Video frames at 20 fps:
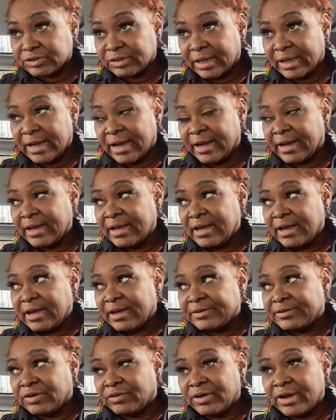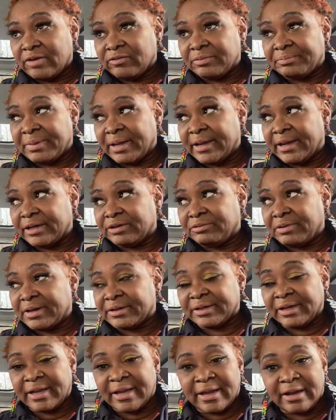hair. Don't have a bad grade
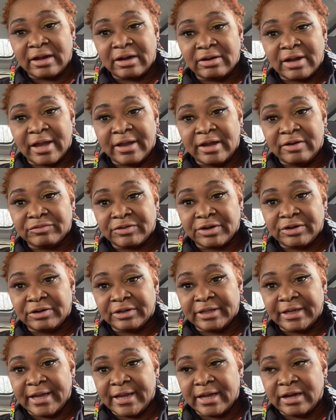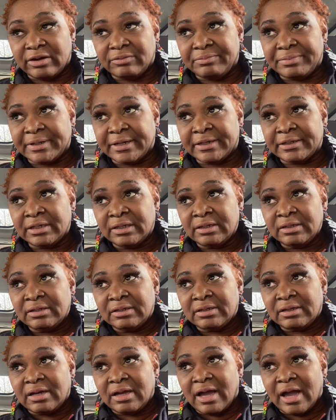of hair. I have curly hair, but
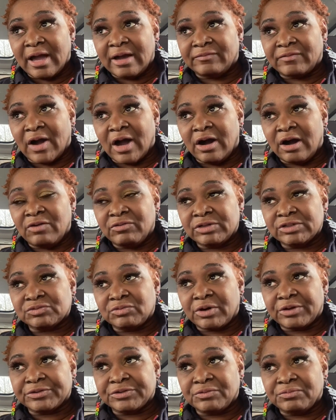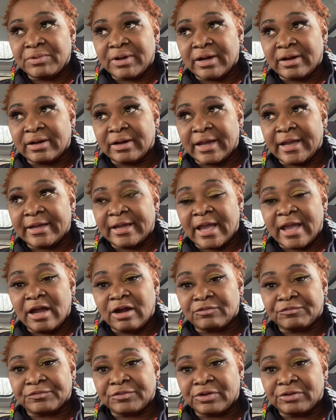I've always wanted to wear a
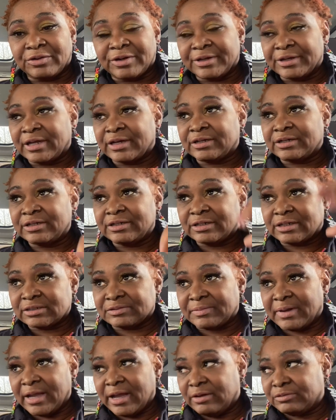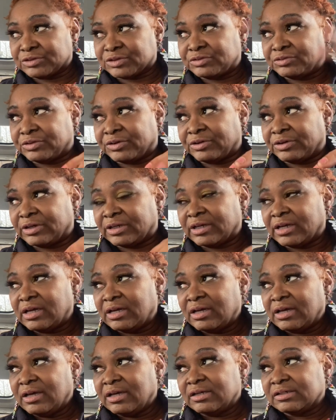afro, and I couldn't because my hair was too curly.
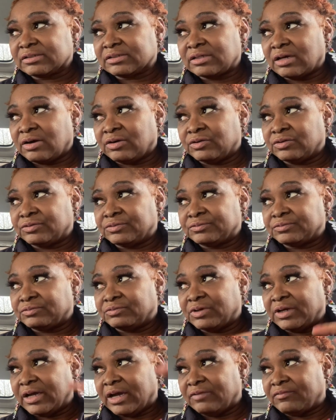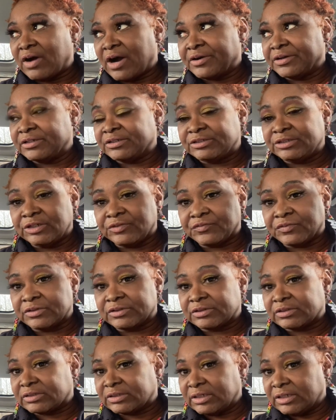So we have all these different
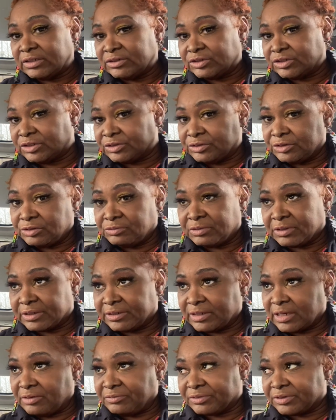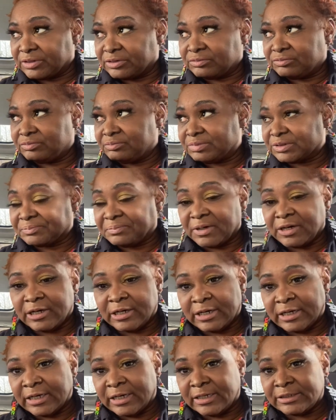things you can do with it now with the
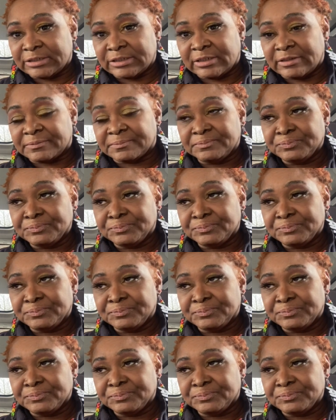sponge, and